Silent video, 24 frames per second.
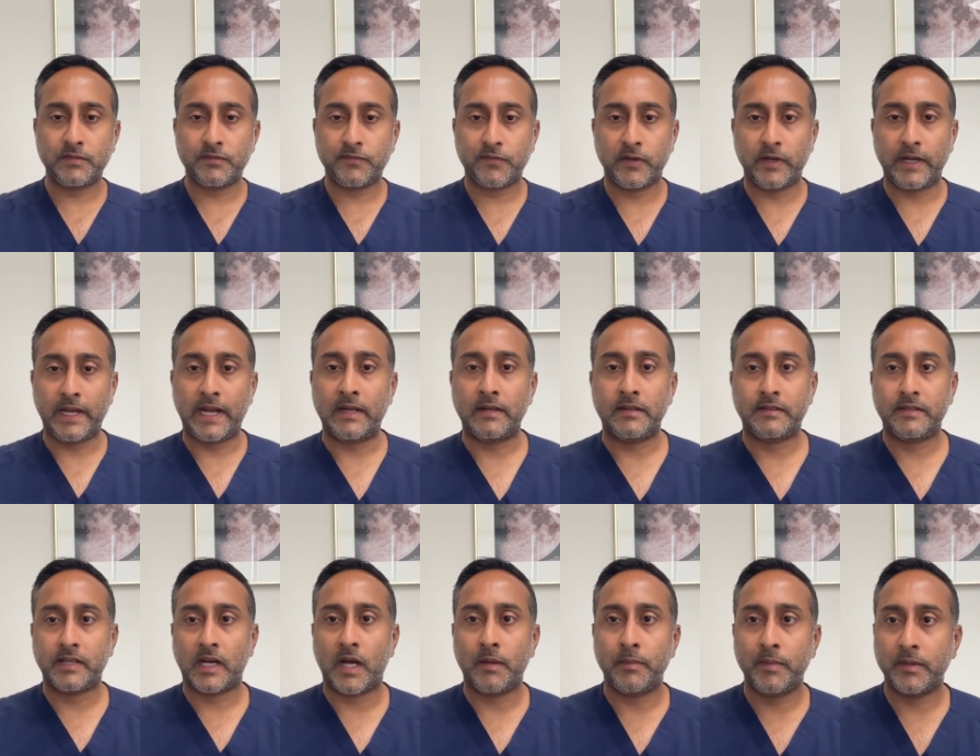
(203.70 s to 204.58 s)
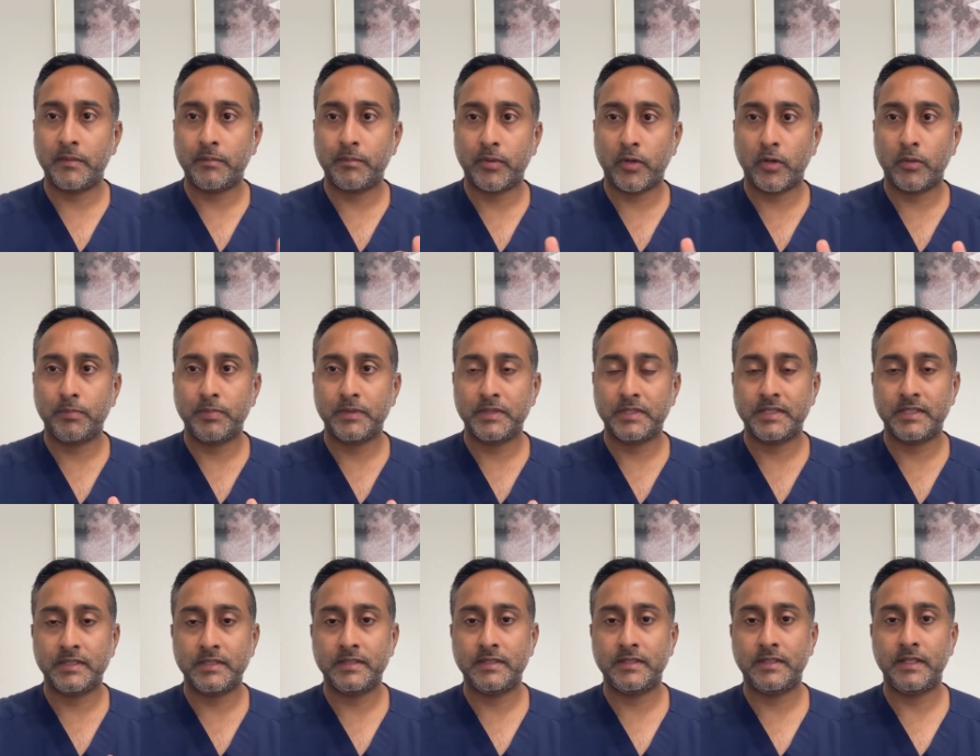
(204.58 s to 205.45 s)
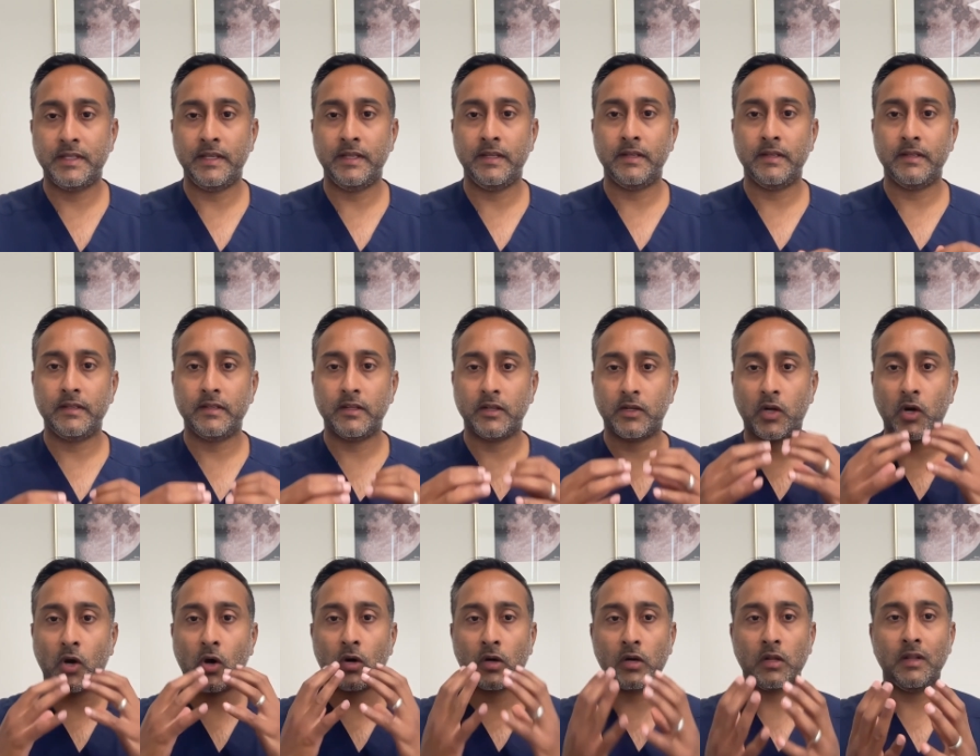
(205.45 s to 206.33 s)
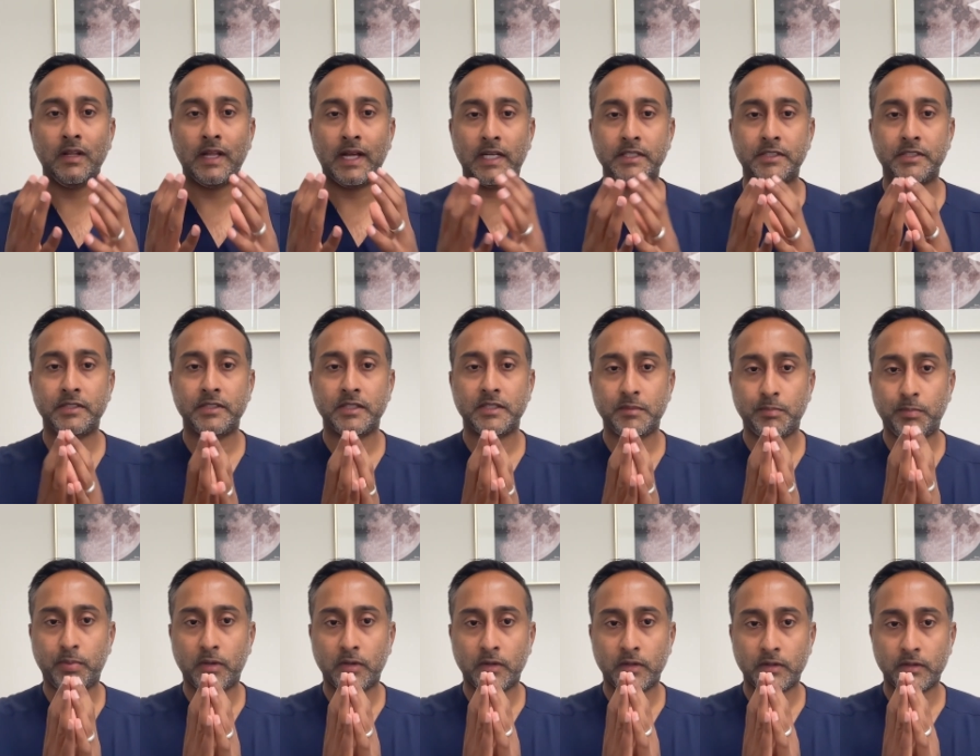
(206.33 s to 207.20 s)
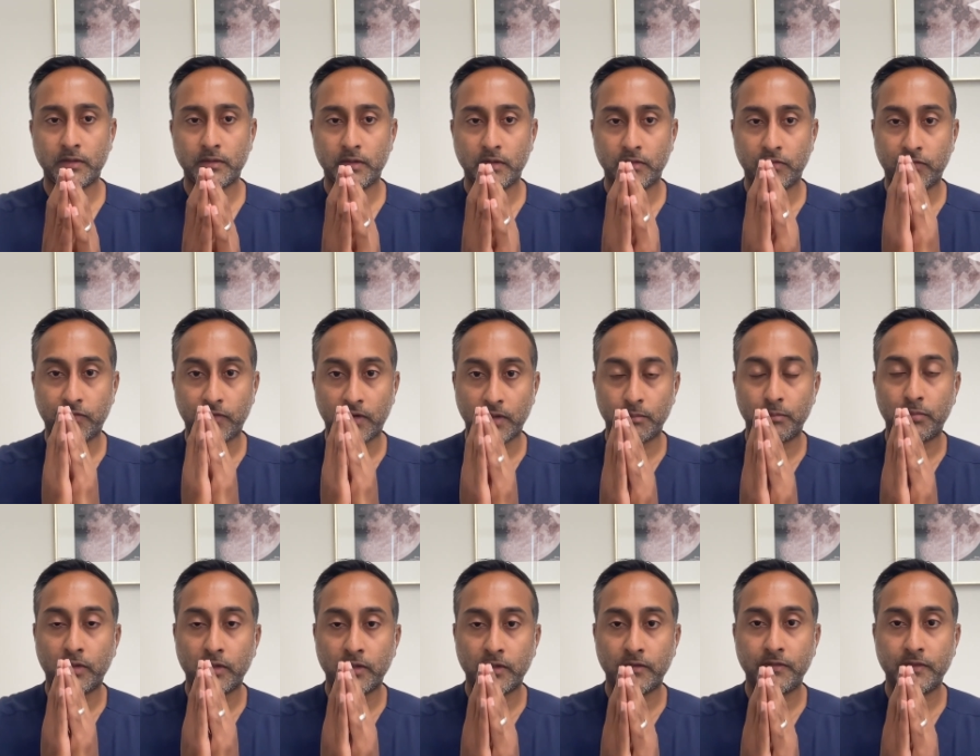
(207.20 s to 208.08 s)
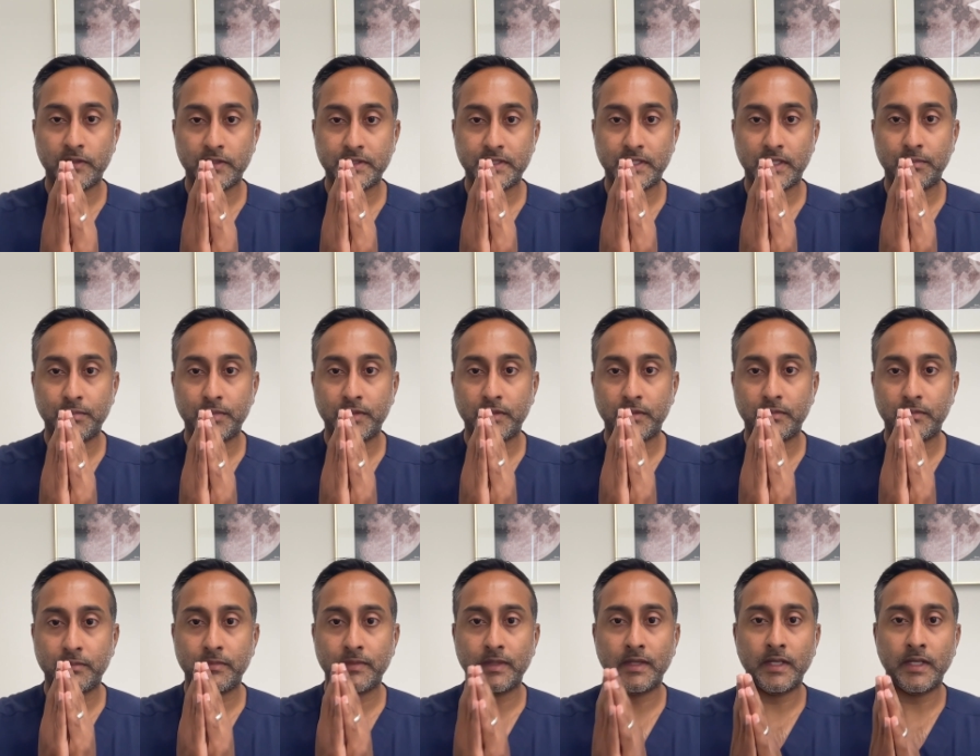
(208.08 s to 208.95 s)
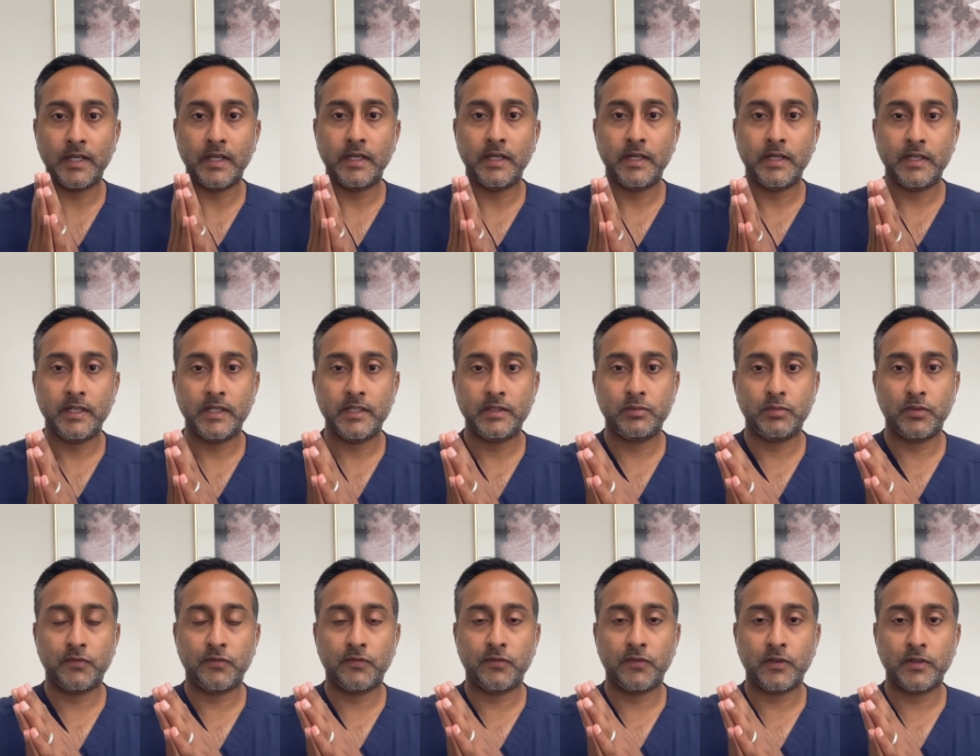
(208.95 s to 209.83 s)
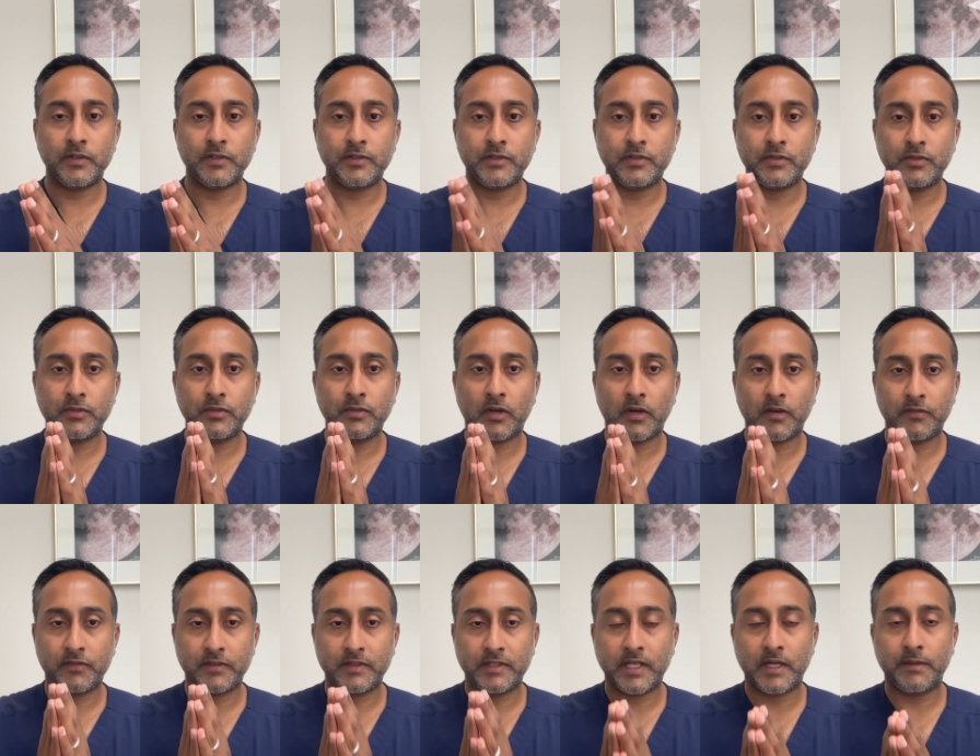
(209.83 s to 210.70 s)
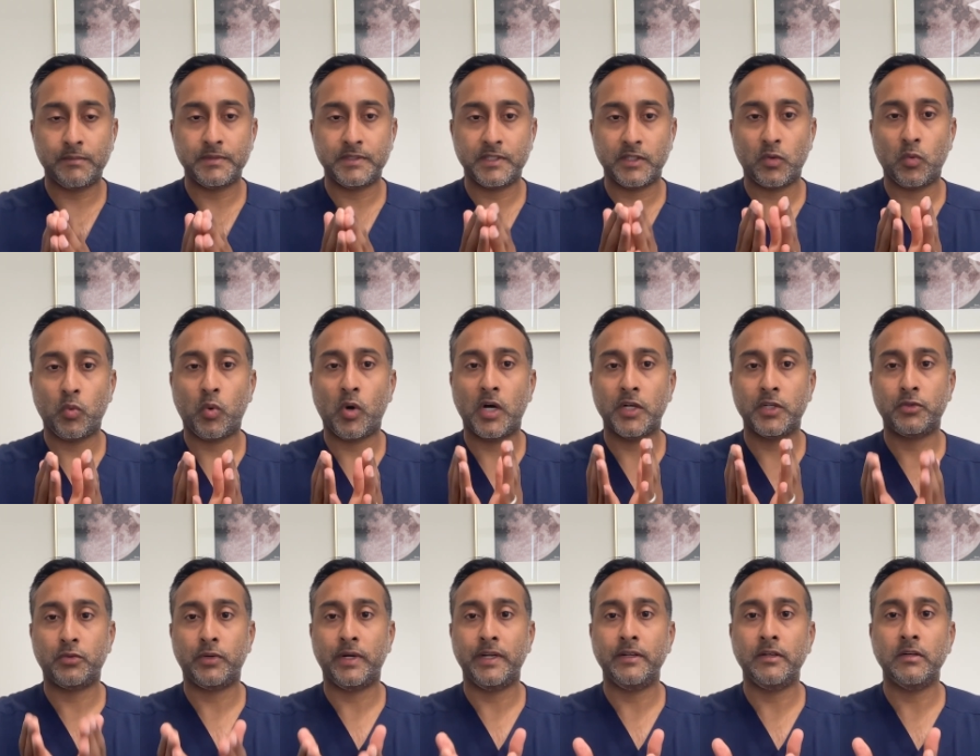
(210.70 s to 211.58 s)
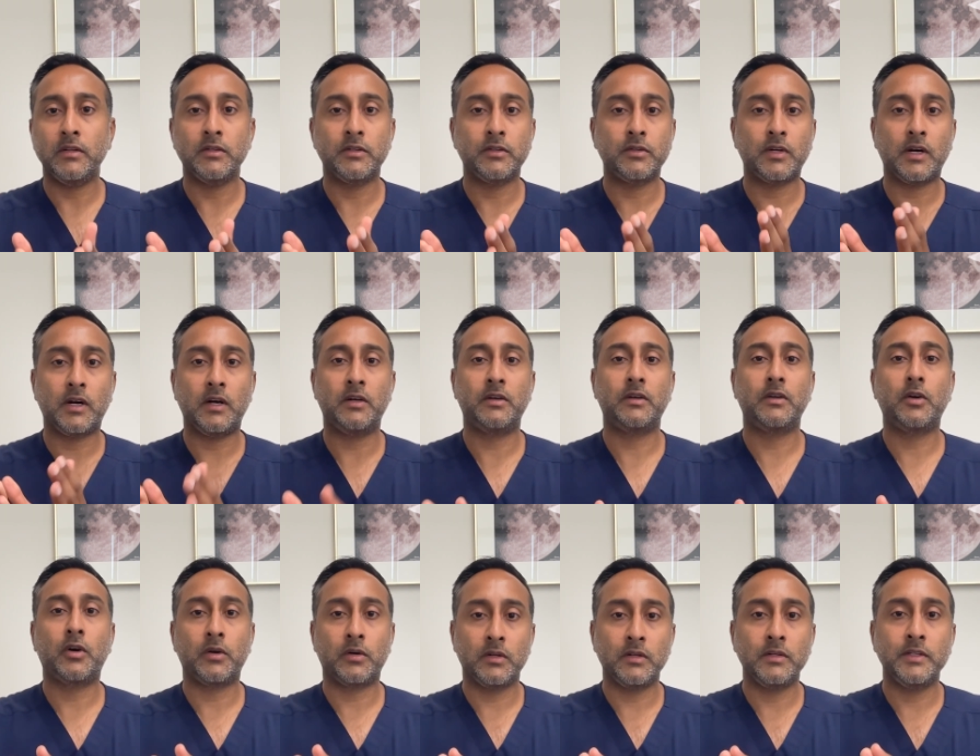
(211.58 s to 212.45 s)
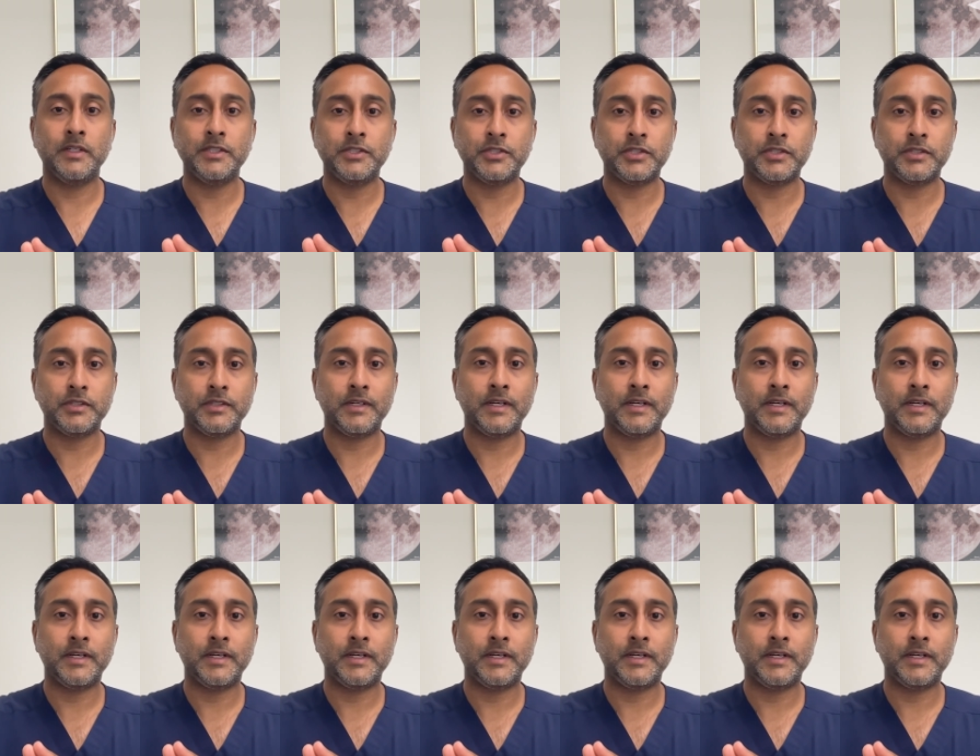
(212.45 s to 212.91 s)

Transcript: for anatomic purposes, the, the cartilaginous part, the front part of the septum, is referred to oftentimes as a quadrangular car- cartilage.